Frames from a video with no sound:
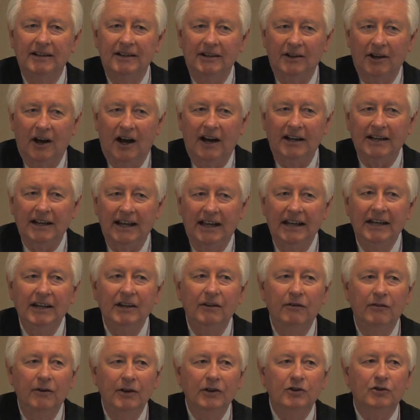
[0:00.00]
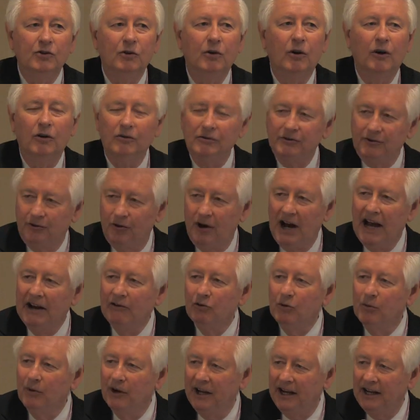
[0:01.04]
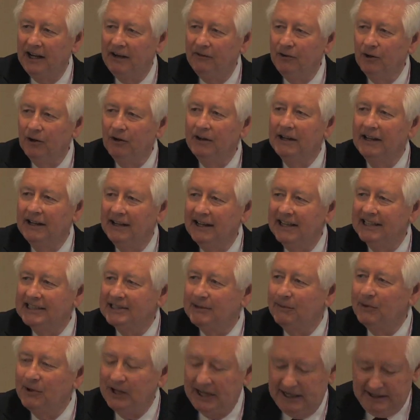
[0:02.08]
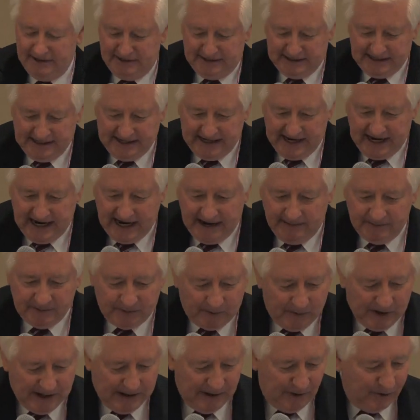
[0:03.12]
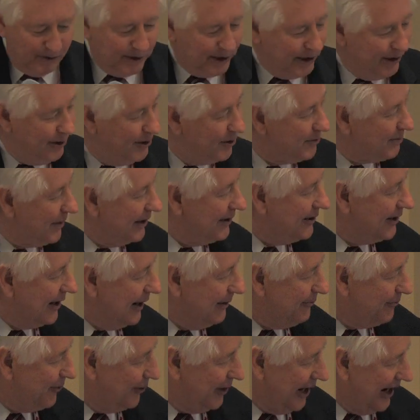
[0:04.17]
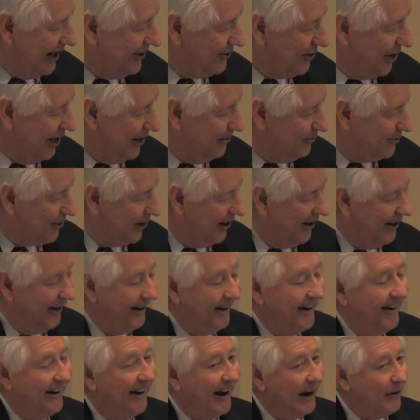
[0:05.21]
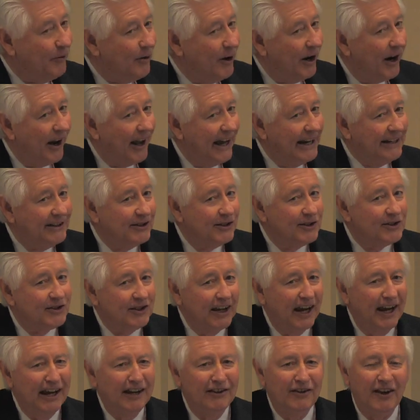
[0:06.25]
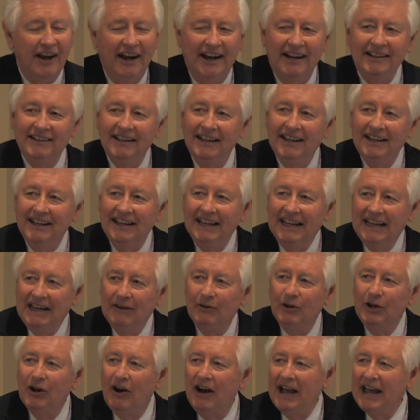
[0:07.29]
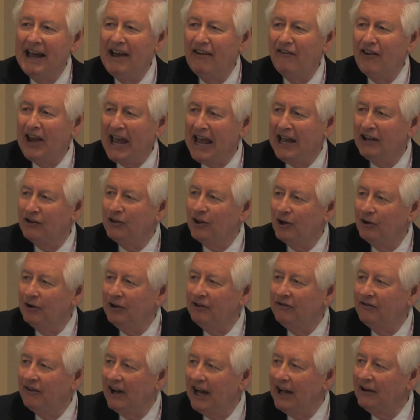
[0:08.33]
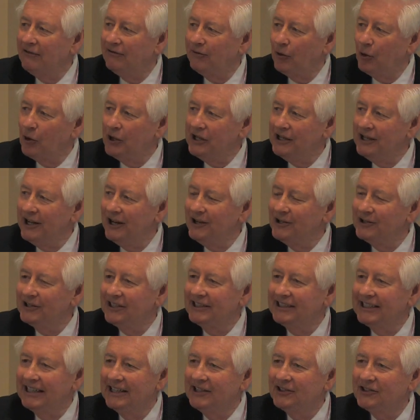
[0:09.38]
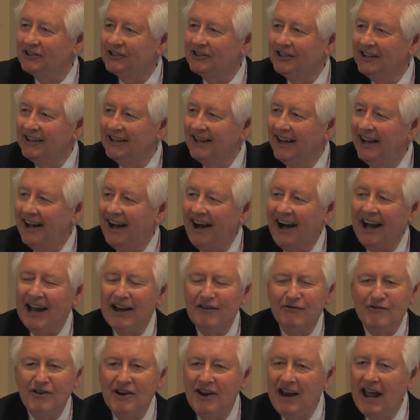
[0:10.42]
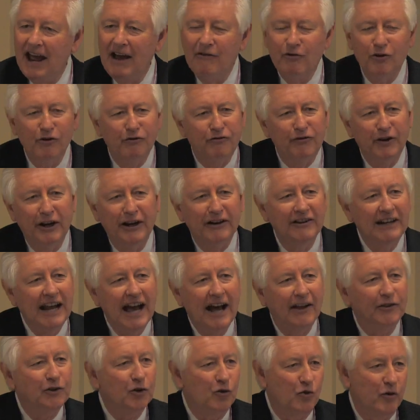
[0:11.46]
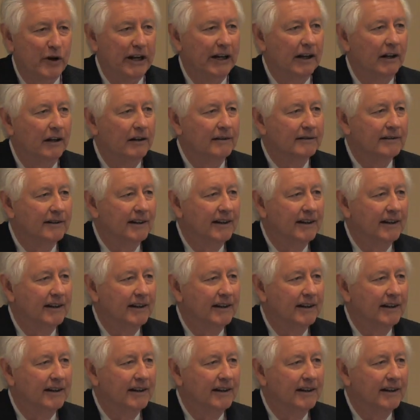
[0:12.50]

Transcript: not individual driver behavior as it pertains to cabs. But I don't want to use my time for that, James. I would like to say that even though I have had 35, 40 years at this, I have never figured out the riddle